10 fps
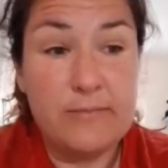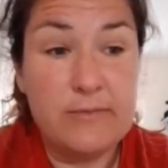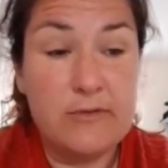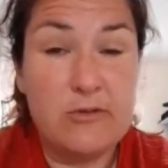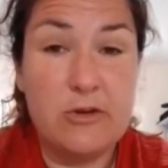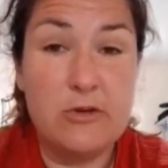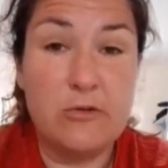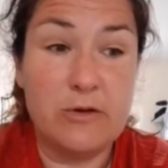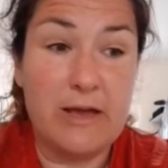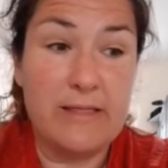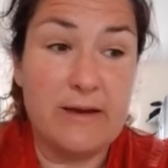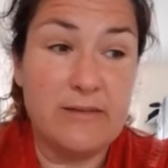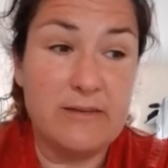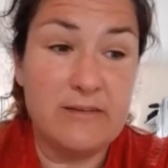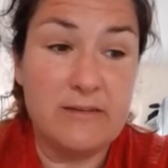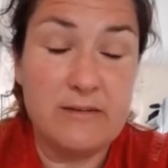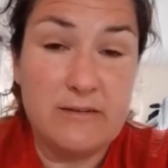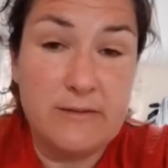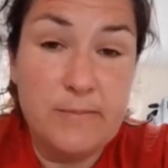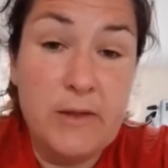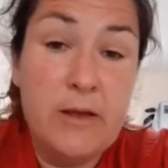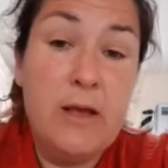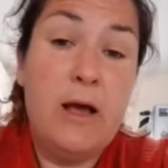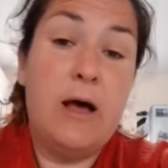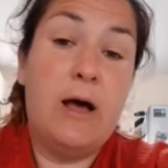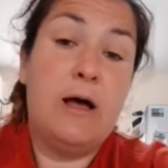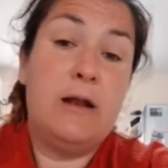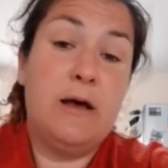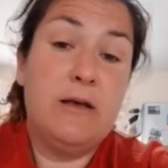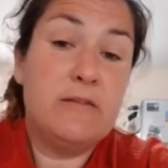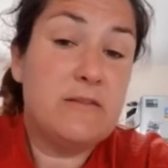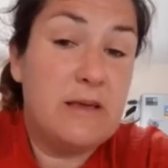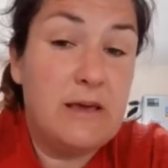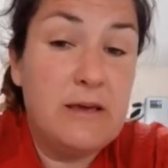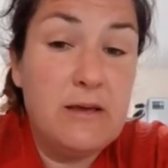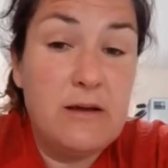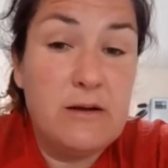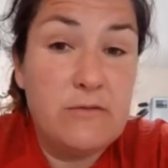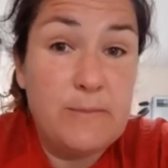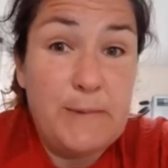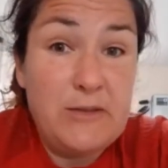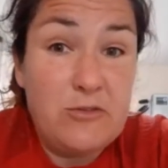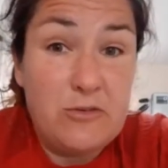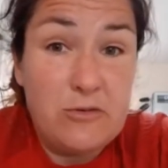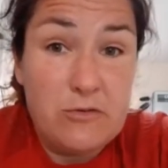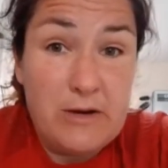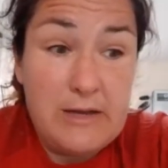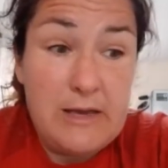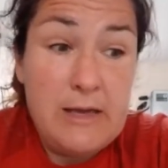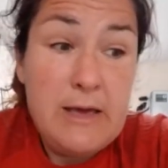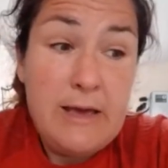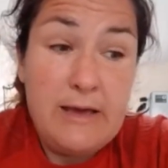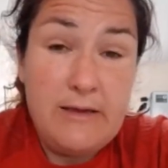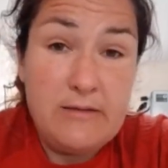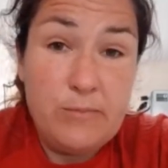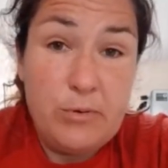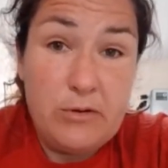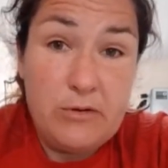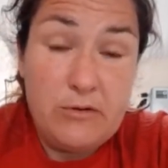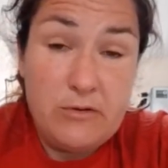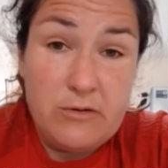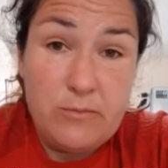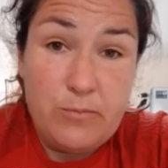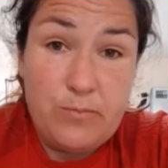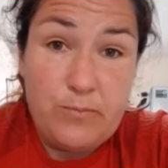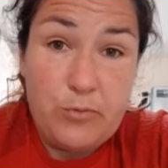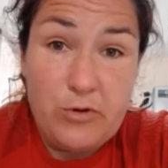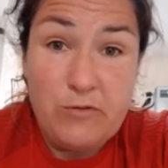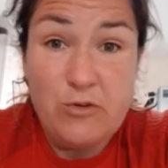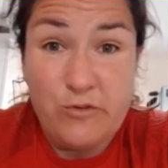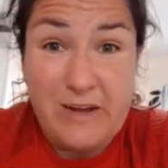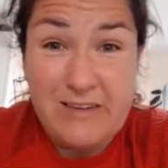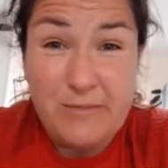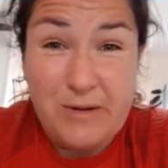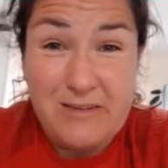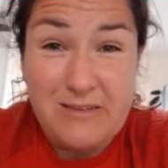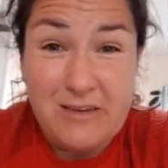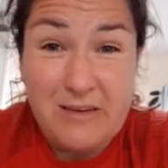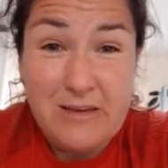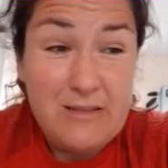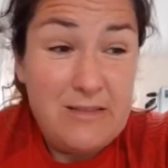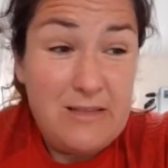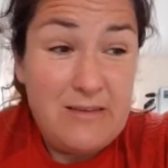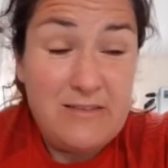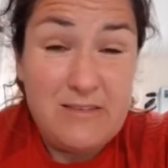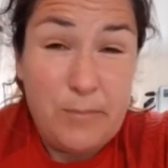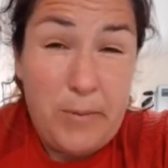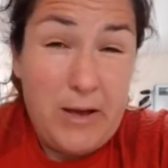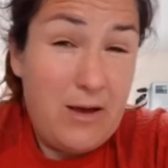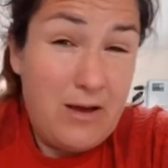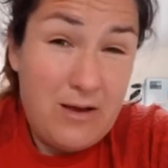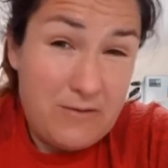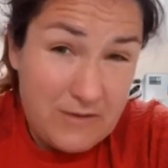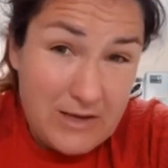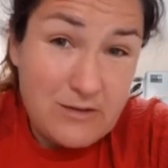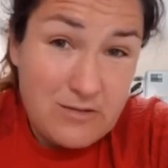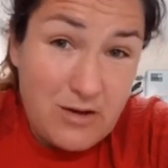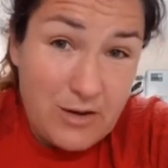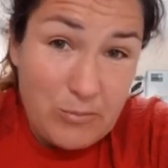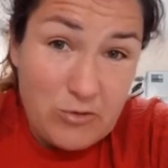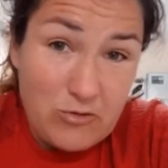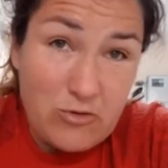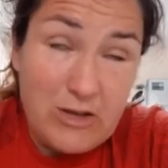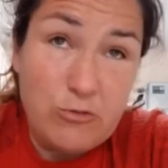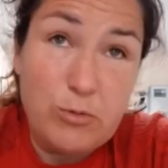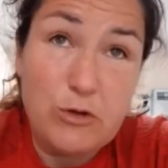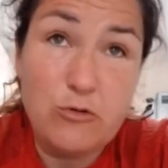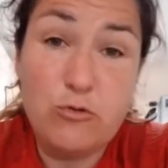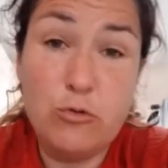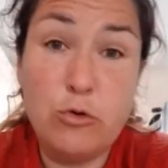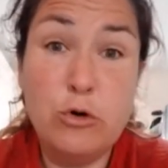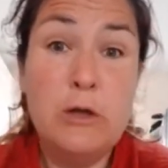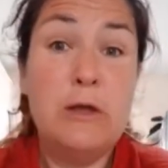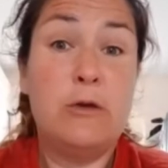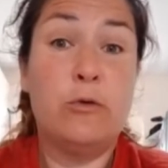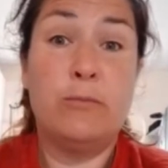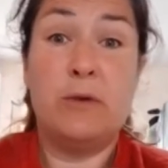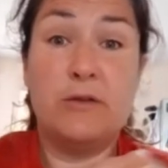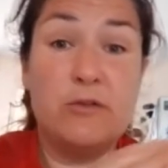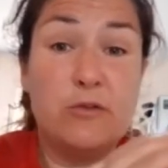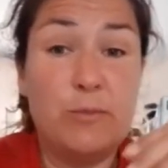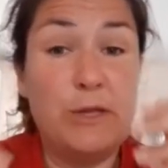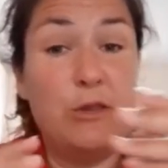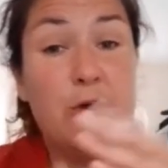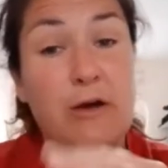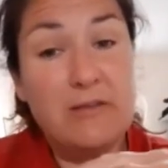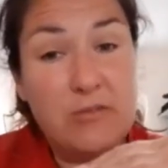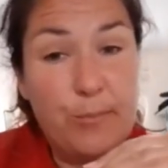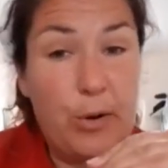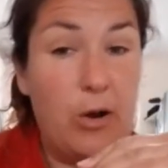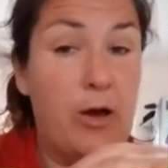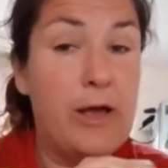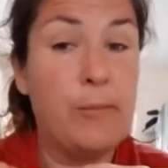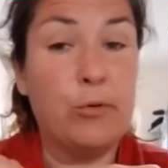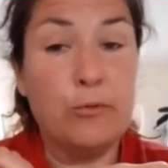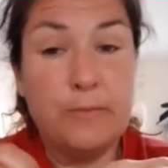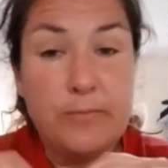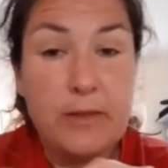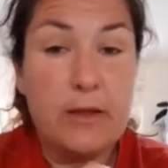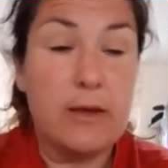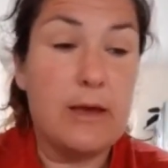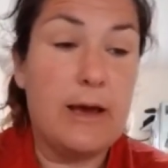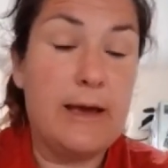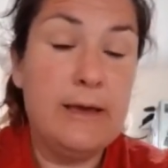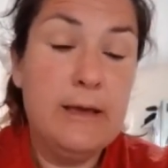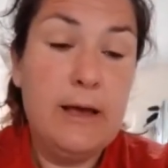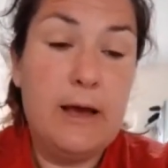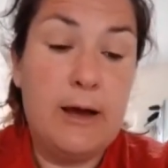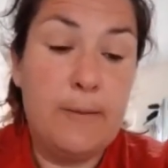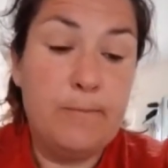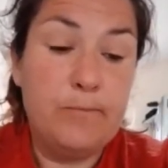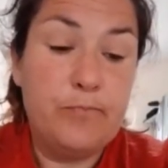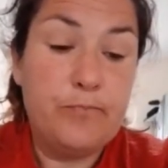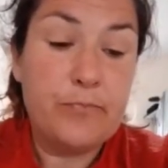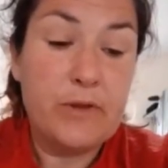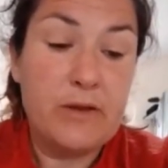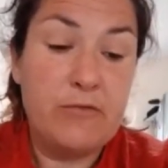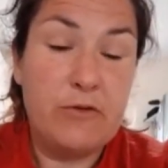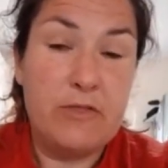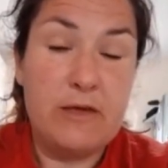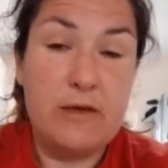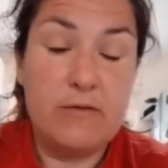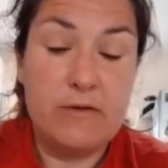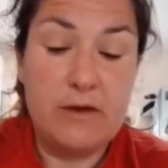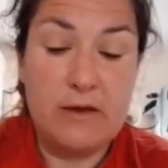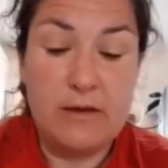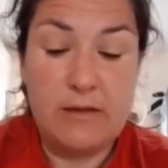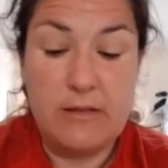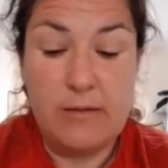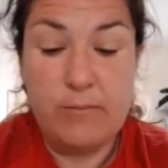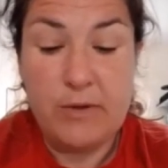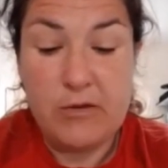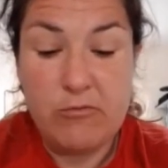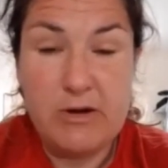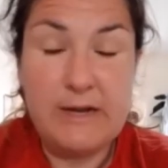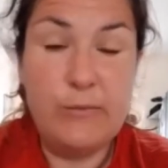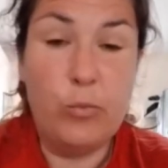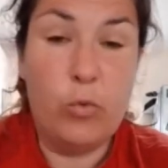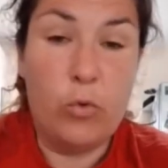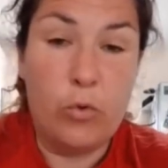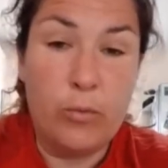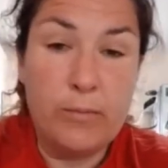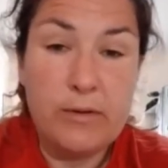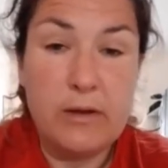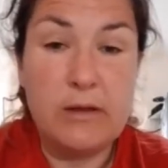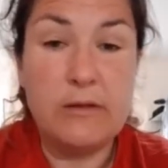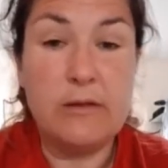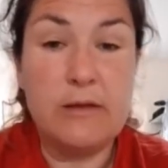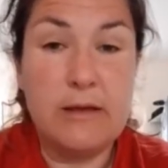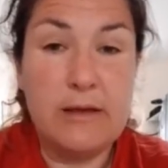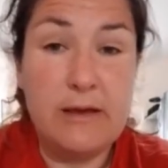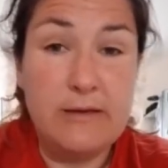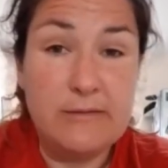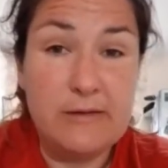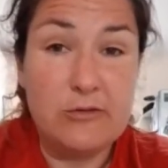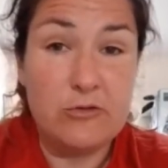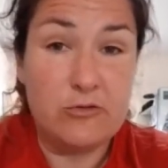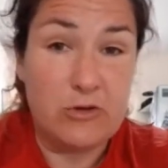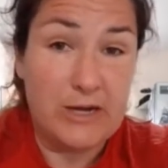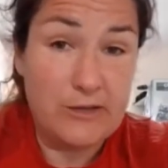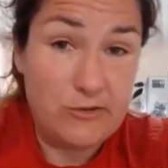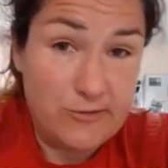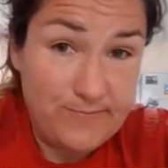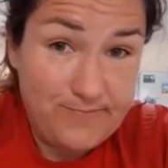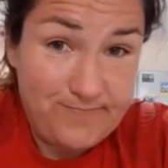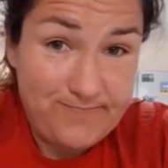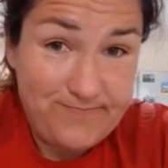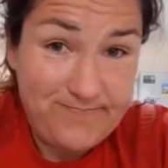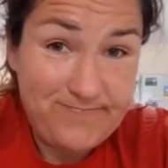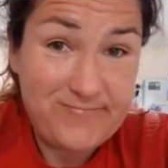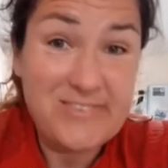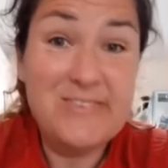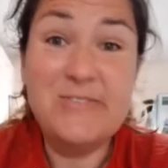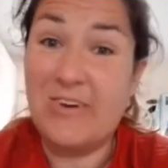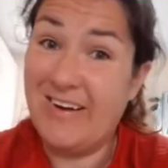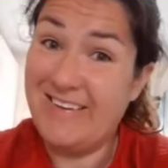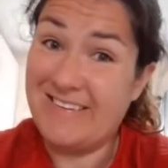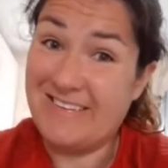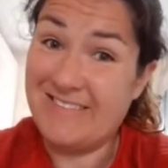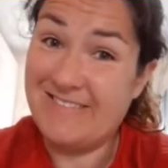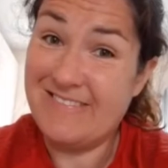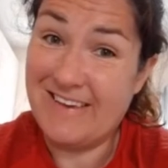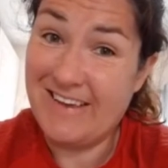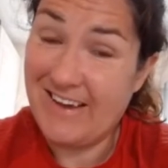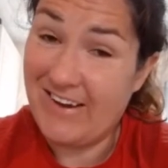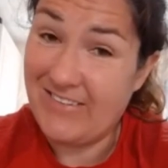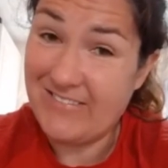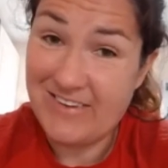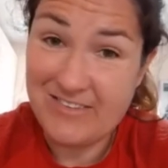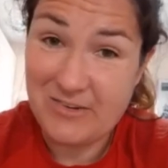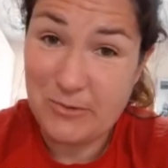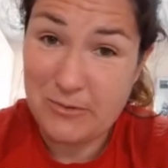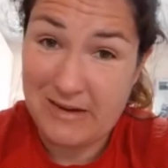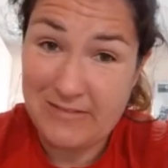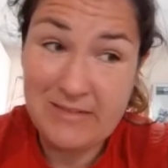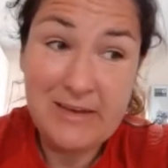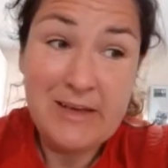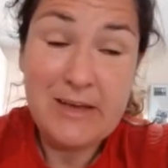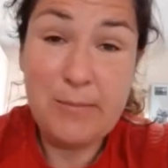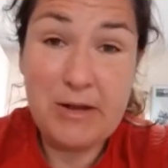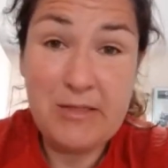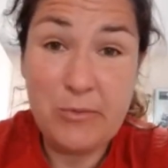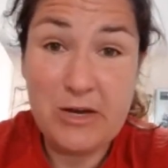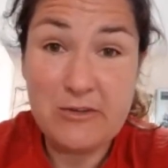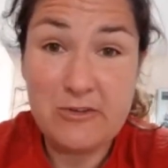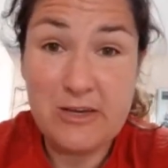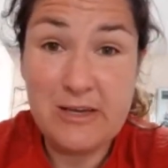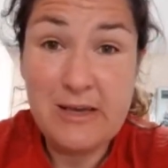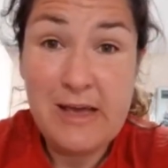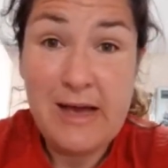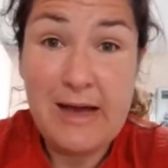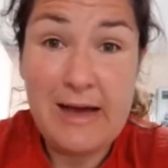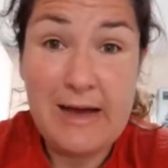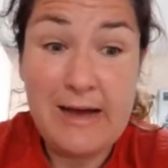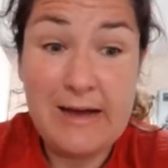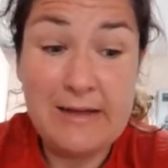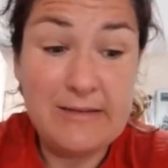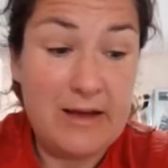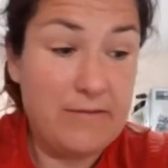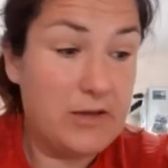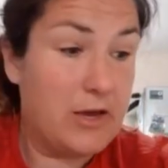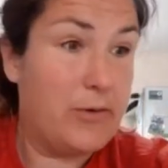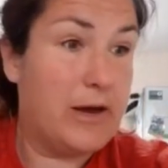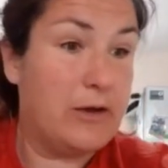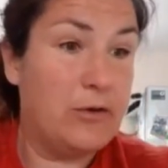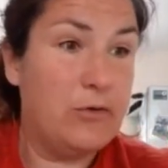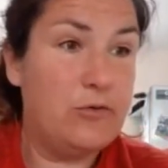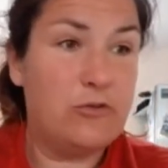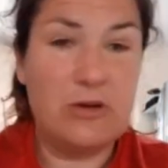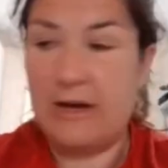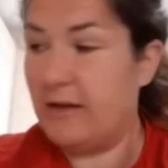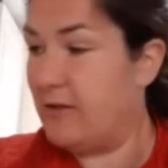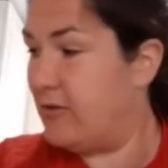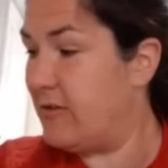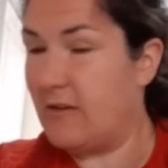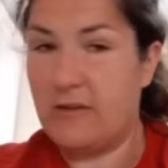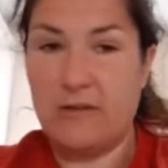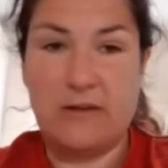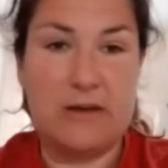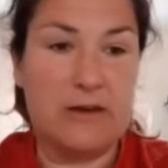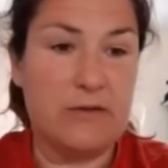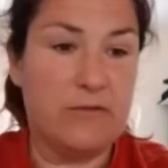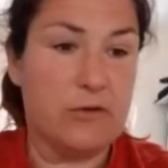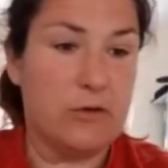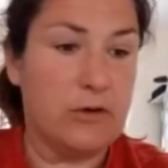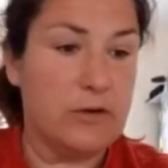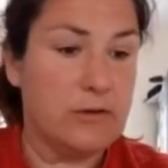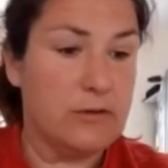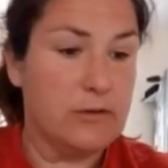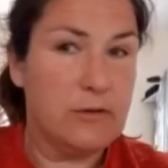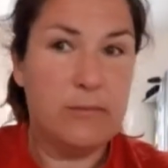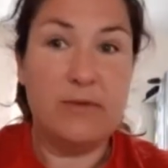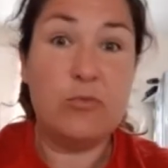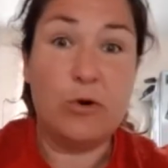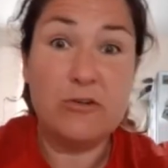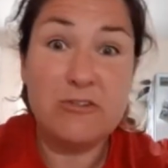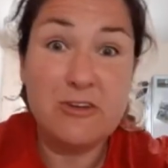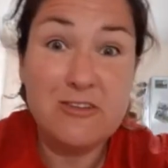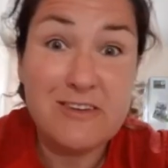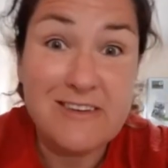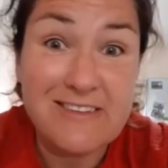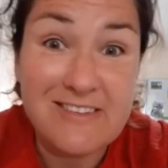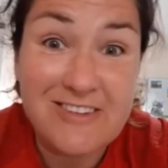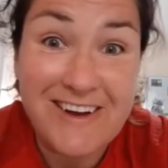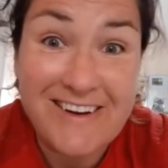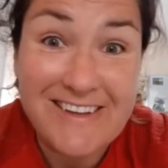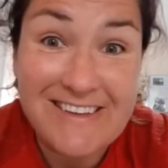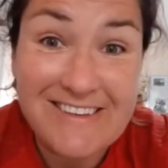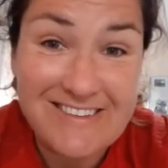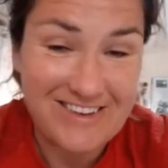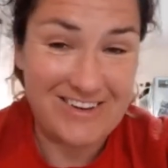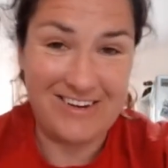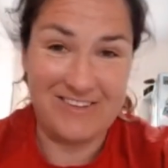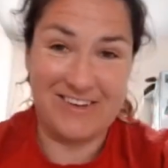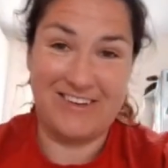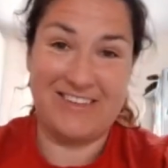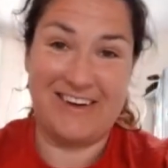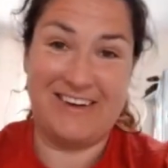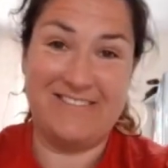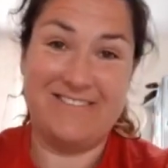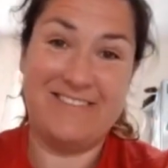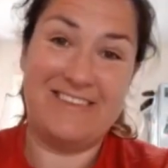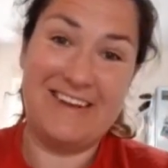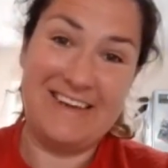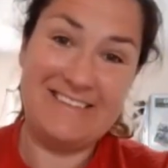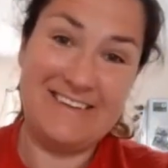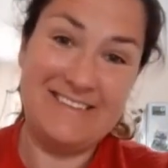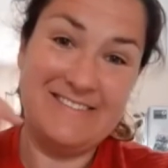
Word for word: So you're not getting that dizziness. Uh, last thing, and I've mentioned it already, is improving your flexibility this is a perfect time to stretch because your your muscles be nice and pliable okay um if you think of it then being really warm and easy to stretch right there you go that's cool down complete the worksheet and have a go at whose challenge is it today i've forgotten miss washington's challenge so have a go at that see you later